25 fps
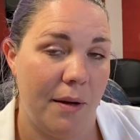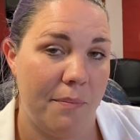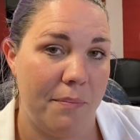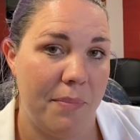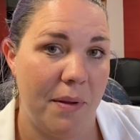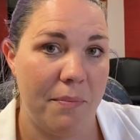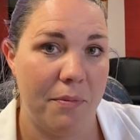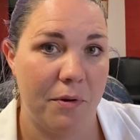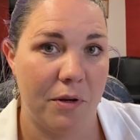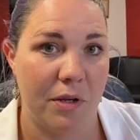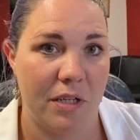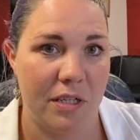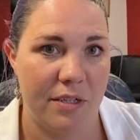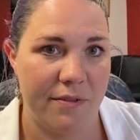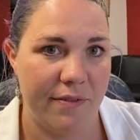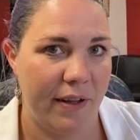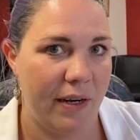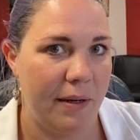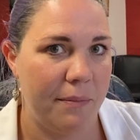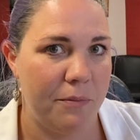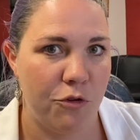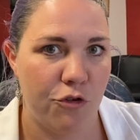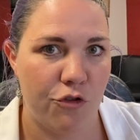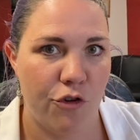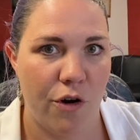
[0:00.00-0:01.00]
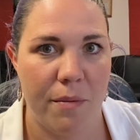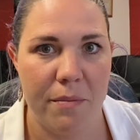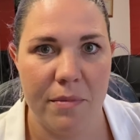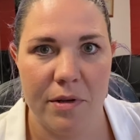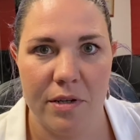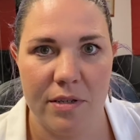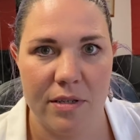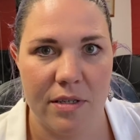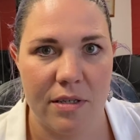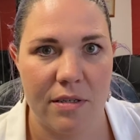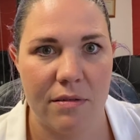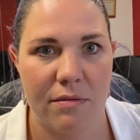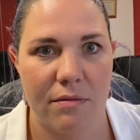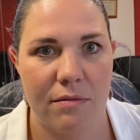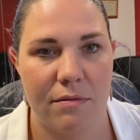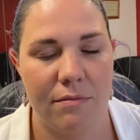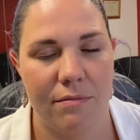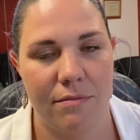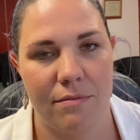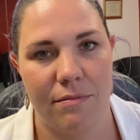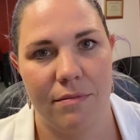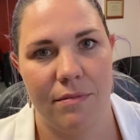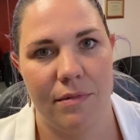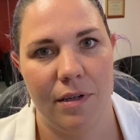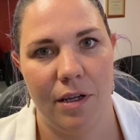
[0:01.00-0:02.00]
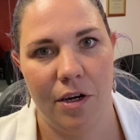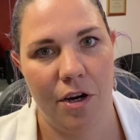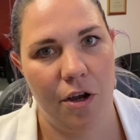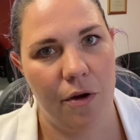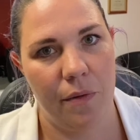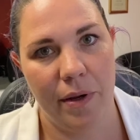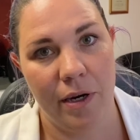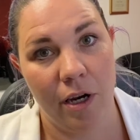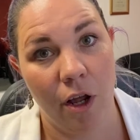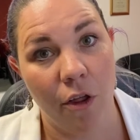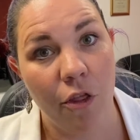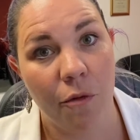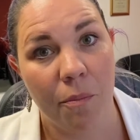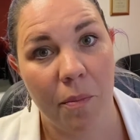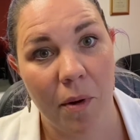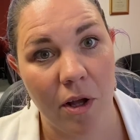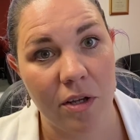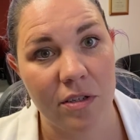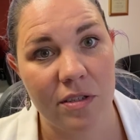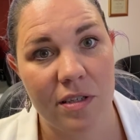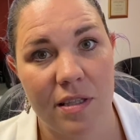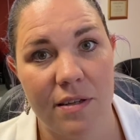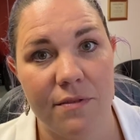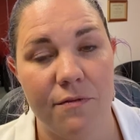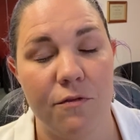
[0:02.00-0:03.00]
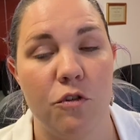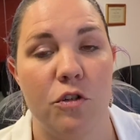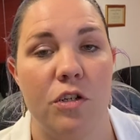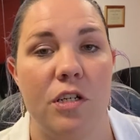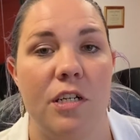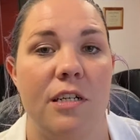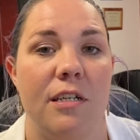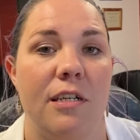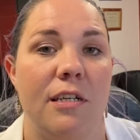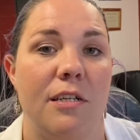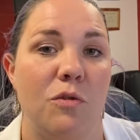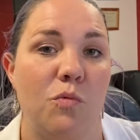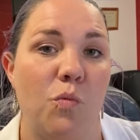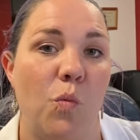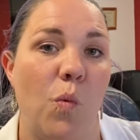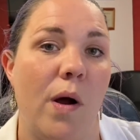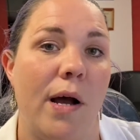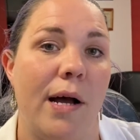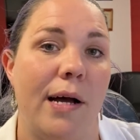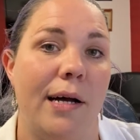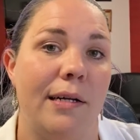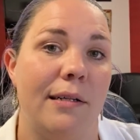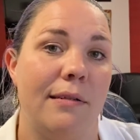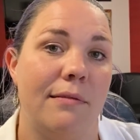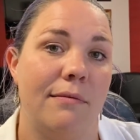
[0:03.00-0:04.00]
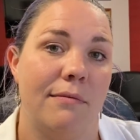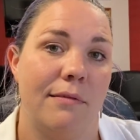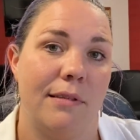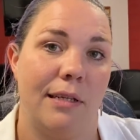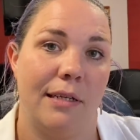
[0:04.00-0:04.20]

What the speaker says: People can develop tremors, in other parts of the body as well.